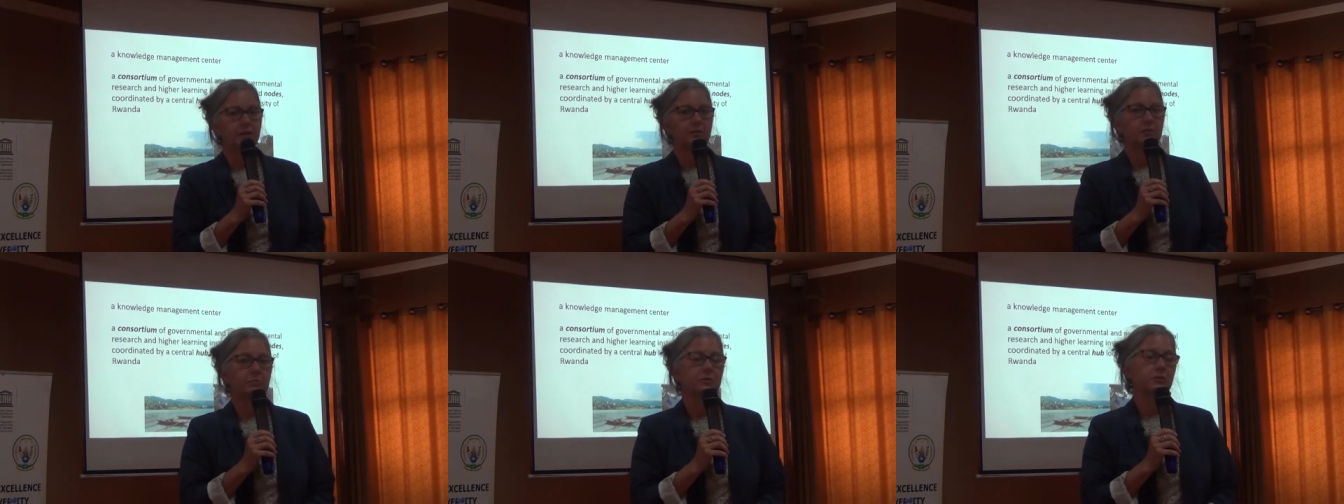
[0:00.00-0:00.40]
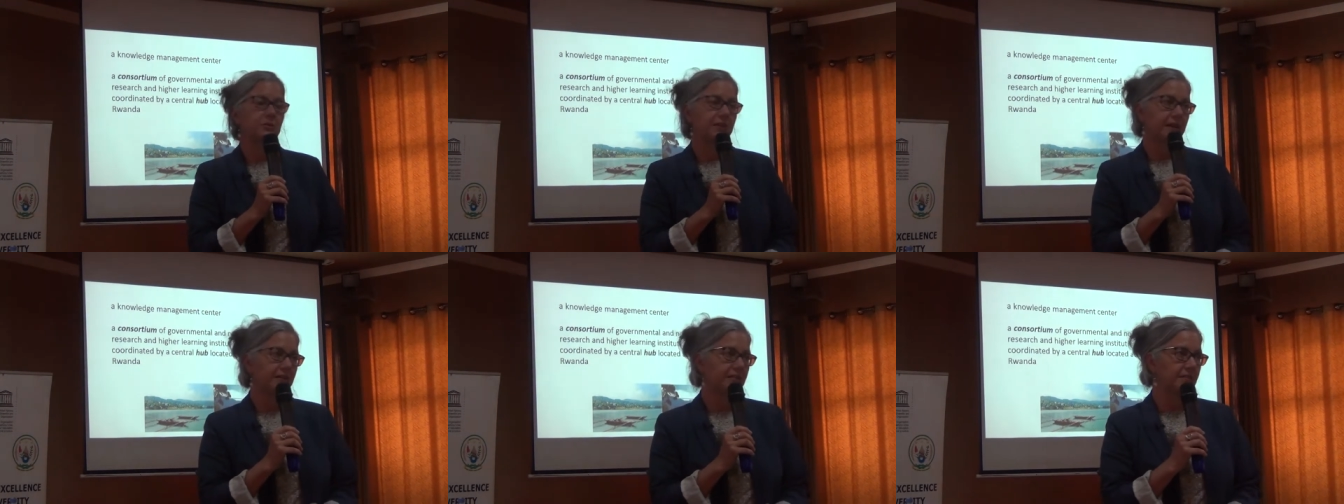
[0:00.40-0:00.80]
from
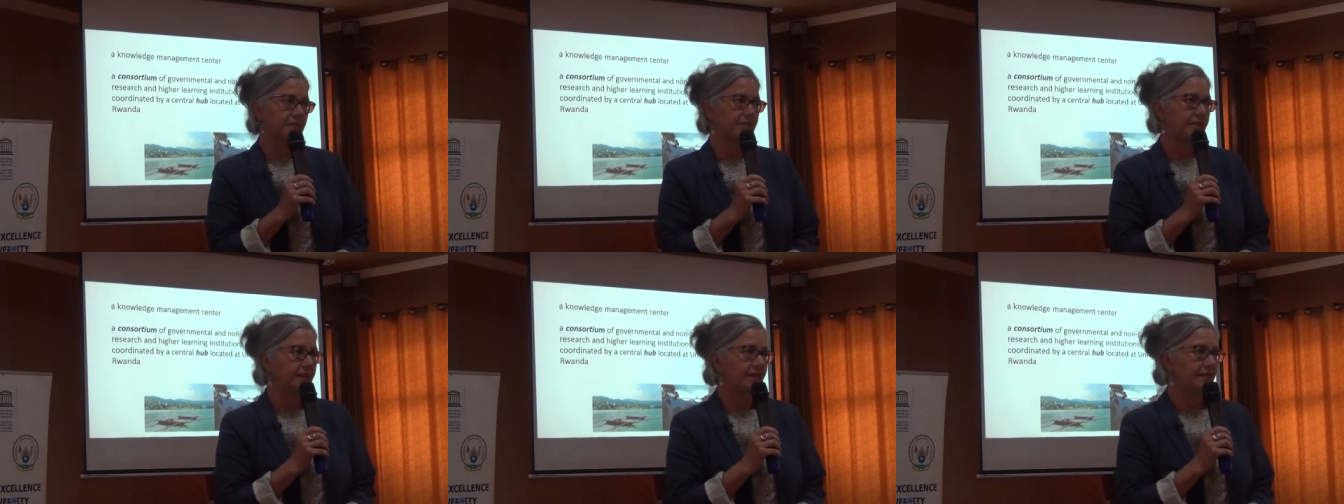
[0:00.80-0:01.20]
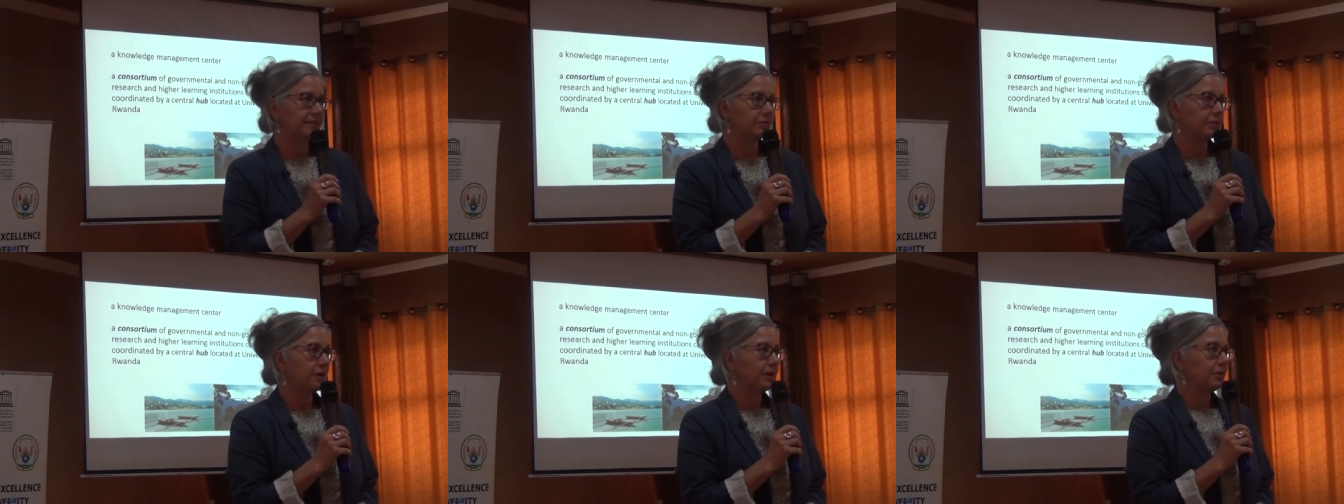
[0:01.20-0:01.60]

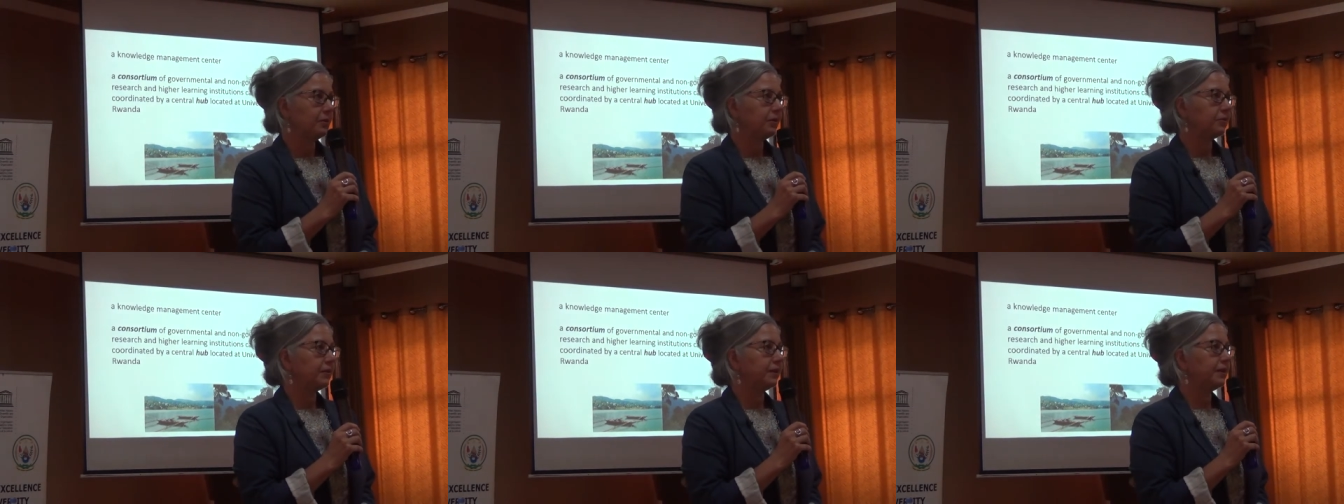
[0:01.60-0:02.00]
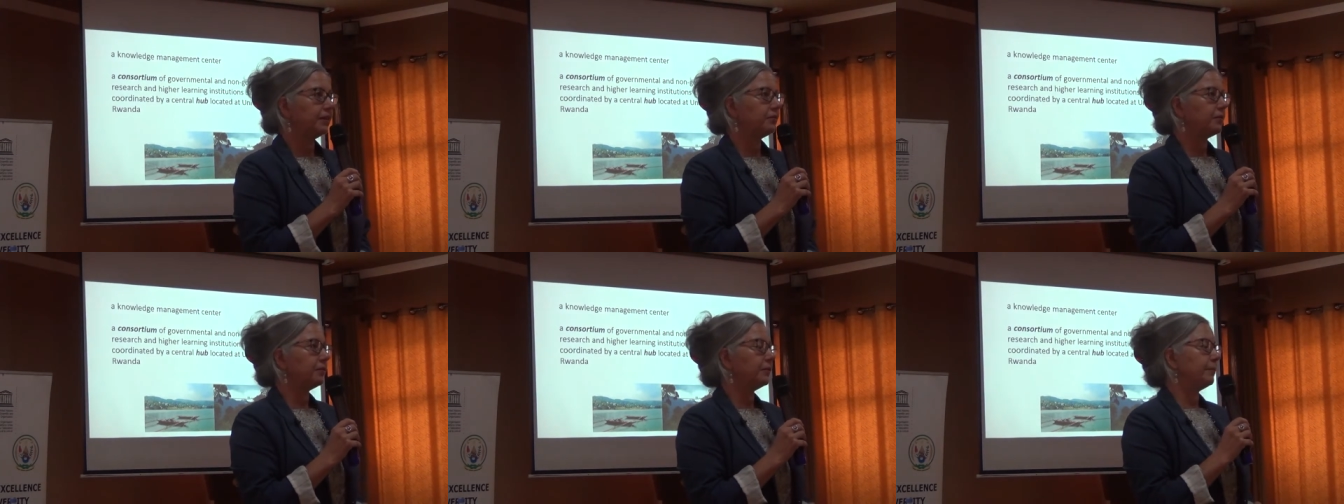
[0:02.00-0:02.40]
2006 with
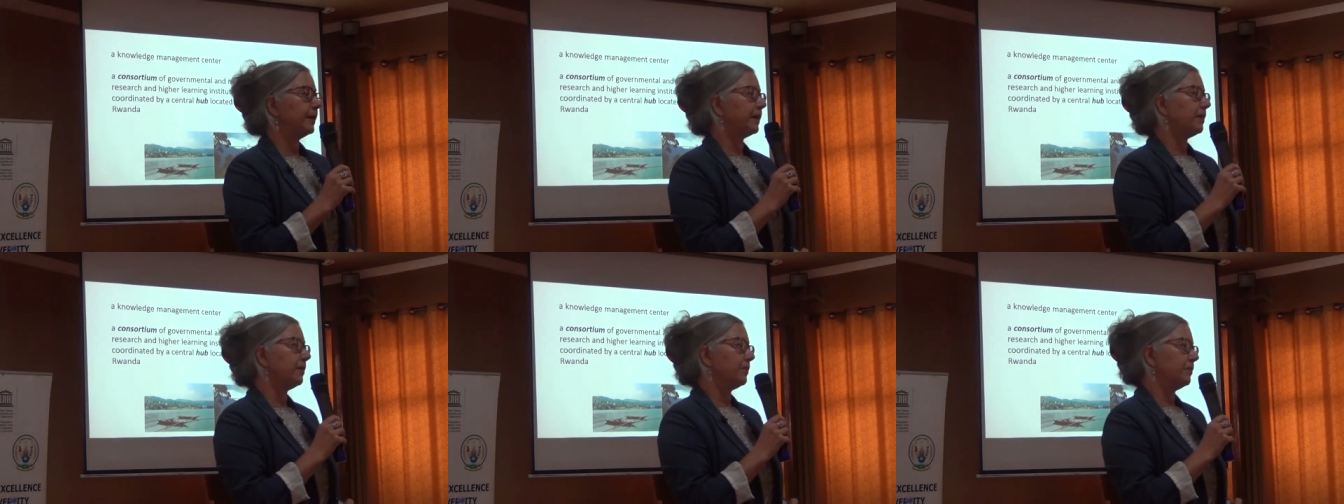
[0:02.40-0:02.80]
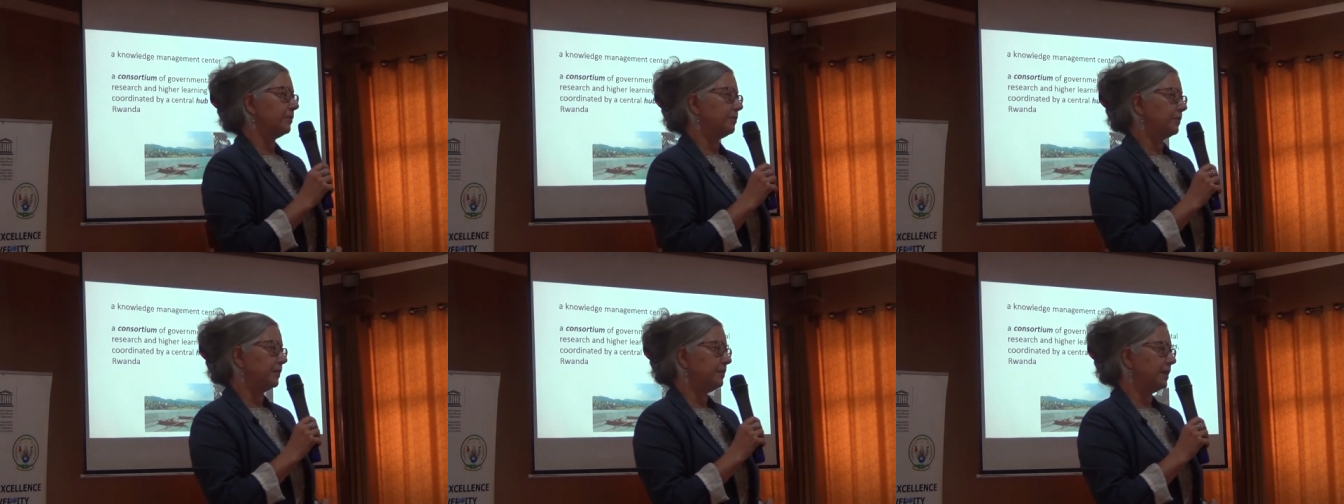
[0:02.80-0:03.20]
funding from the MacArthur
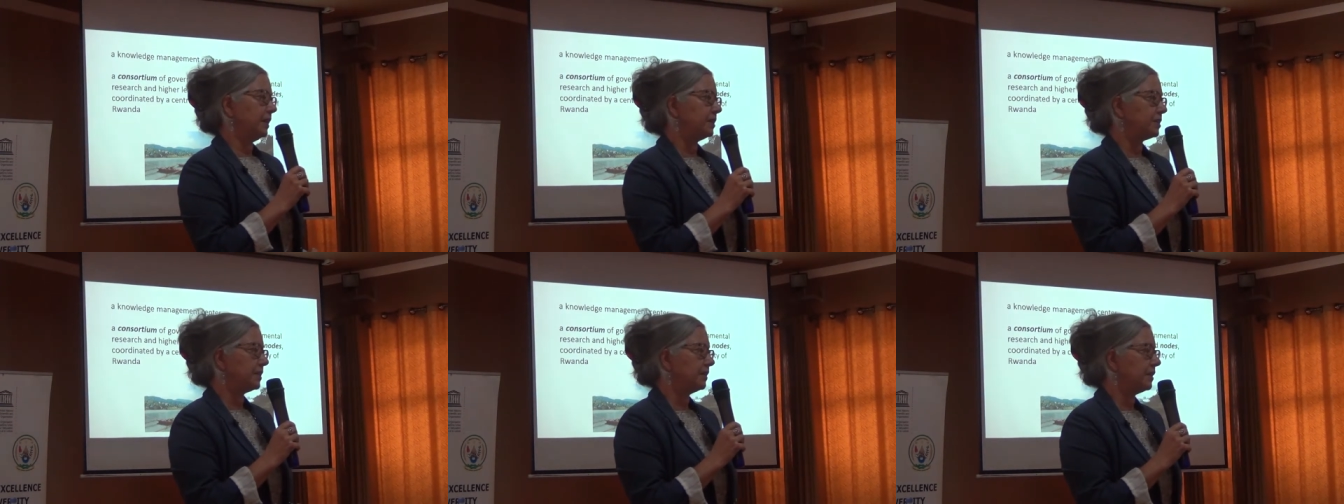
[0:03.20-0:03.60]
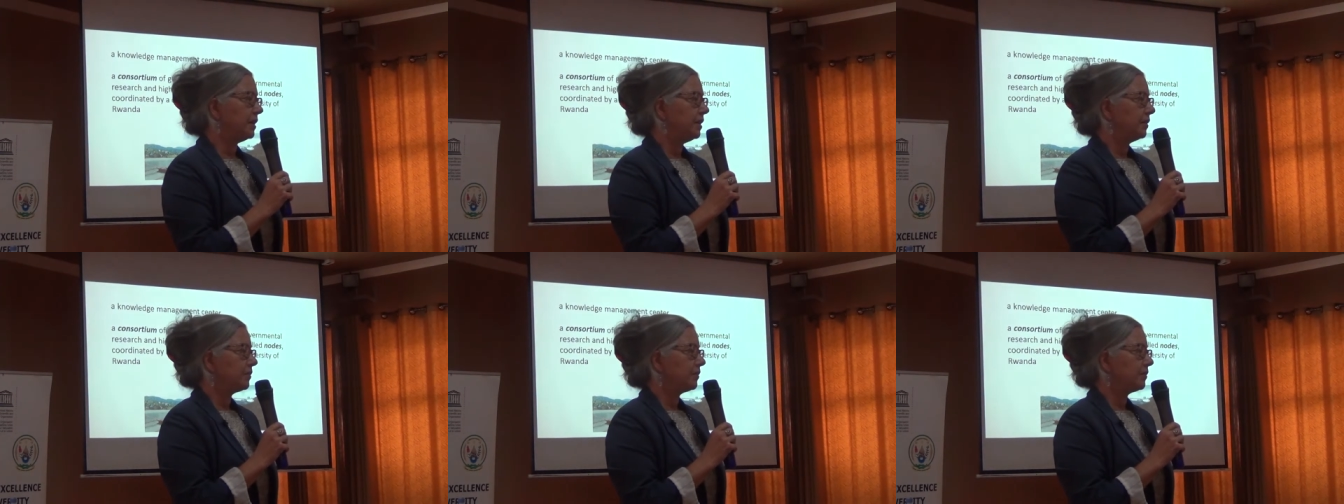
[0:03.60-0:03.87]
Foundation.